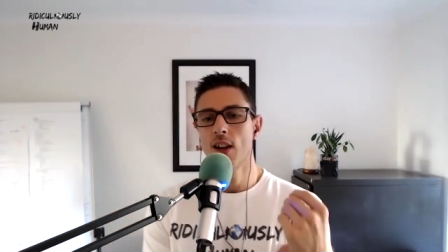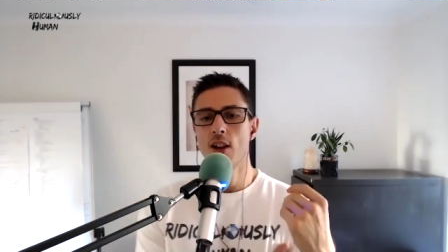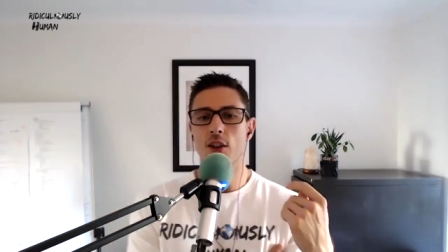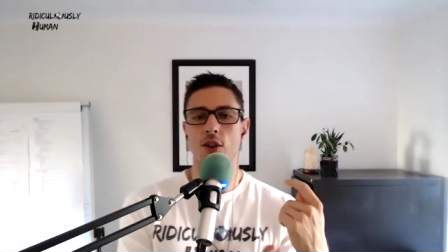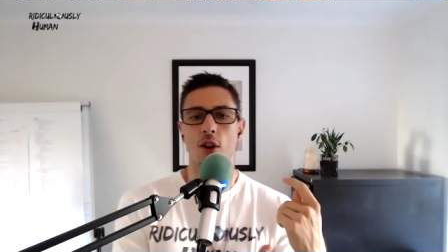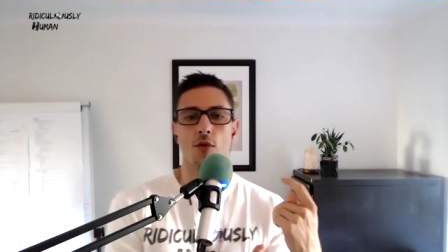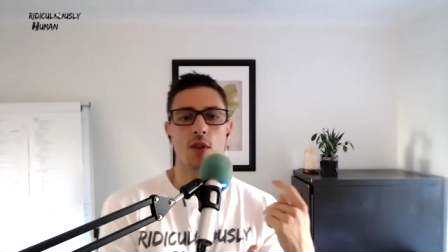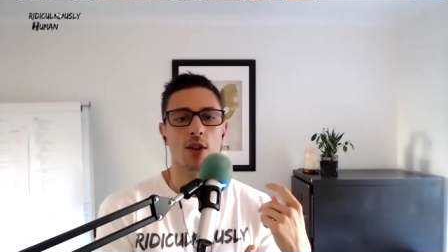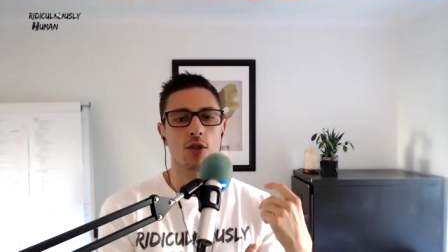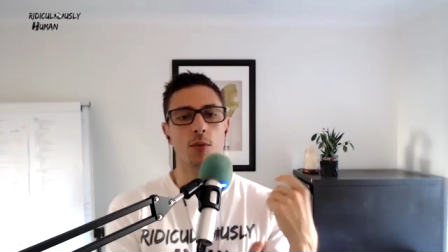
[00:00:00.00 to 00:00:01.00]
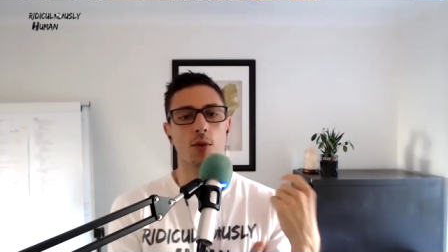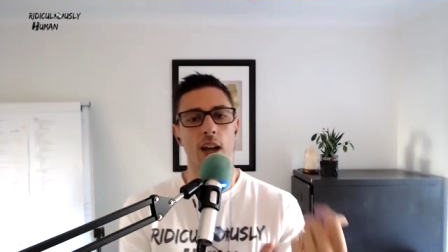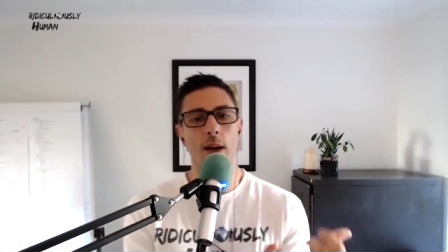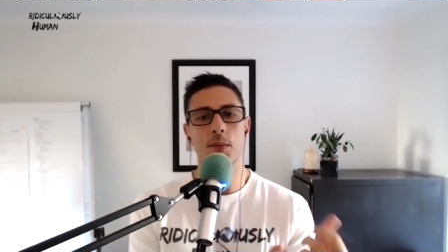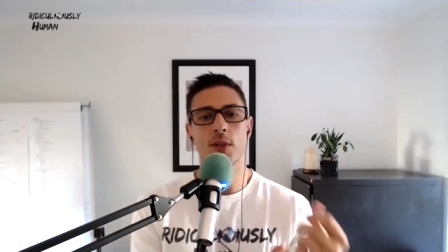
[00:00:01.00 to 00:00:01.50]
you know reusable
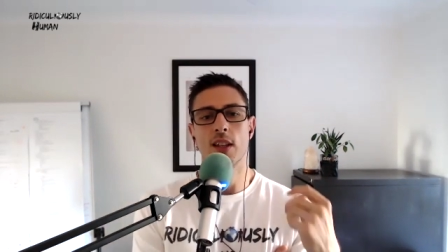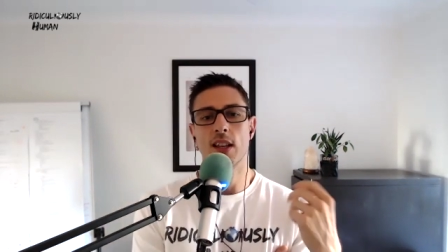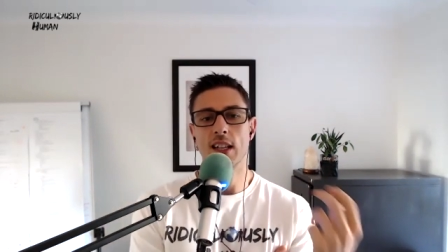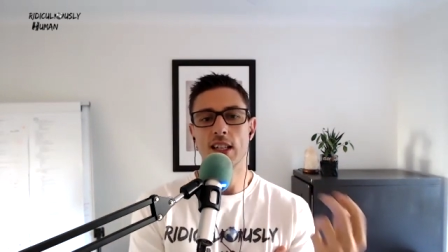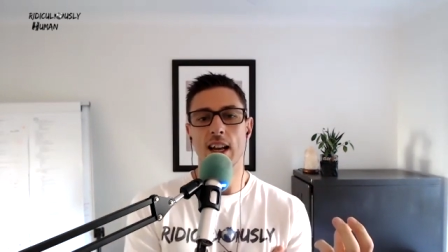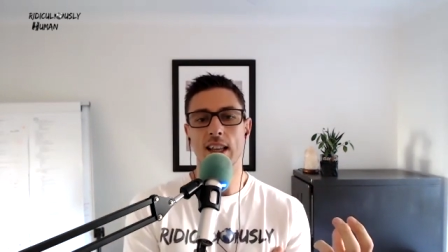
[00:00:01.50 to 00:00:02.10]
cups and things like